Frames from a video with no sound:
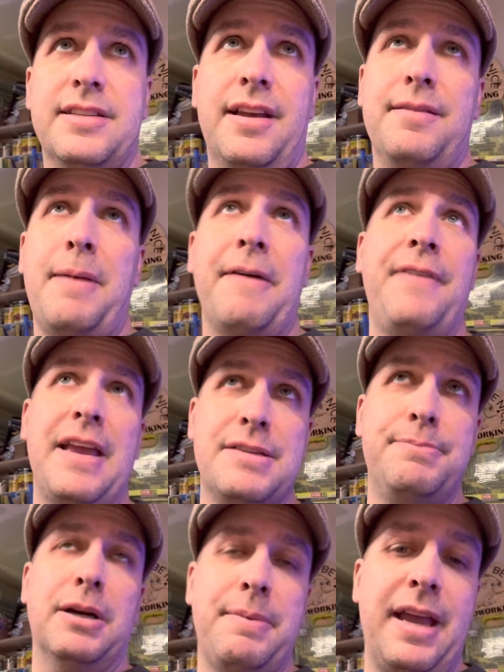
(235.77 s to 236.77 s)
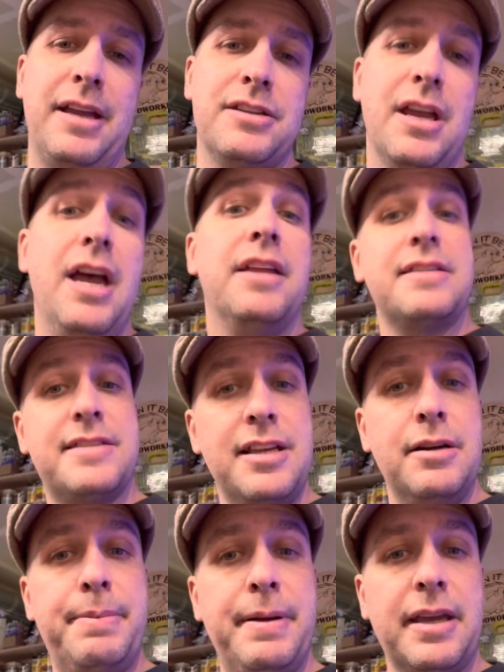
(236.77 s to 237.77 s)
my Facebook page, the
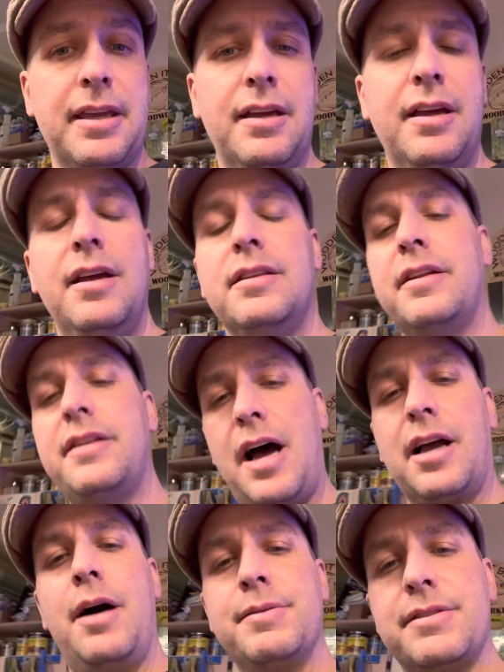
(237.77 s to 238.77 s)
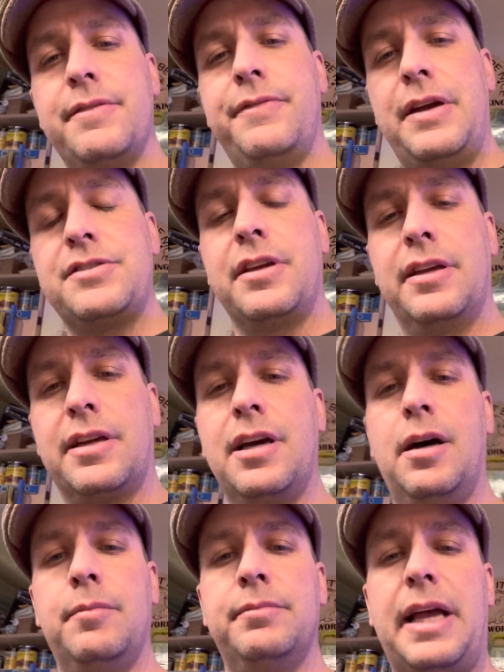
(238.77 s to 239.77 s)
Cedar Picket. The .com is eventually going to
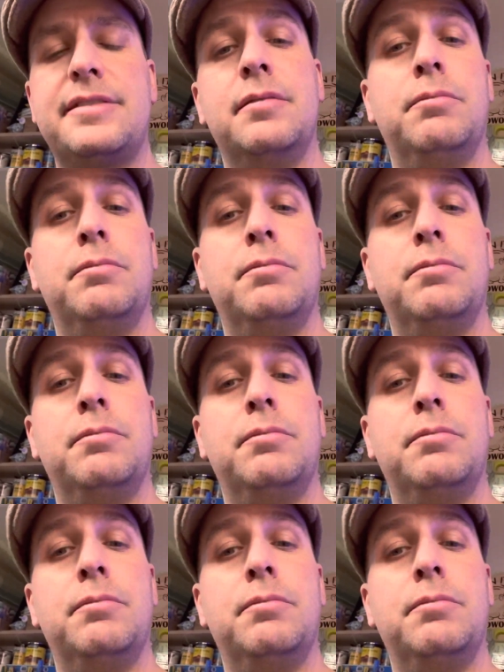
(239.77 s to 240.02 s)
come at some